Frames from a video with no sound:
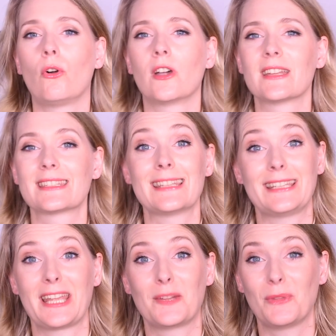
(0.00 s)
or
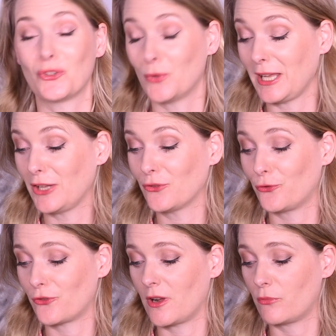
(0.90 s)
sitting in between,
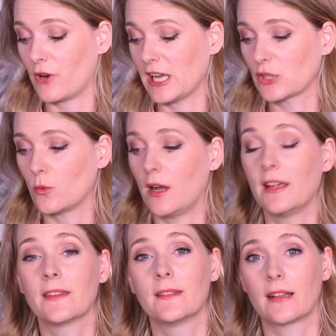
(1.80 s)
from
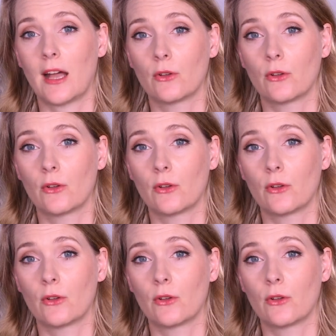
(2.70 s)
price-wise, the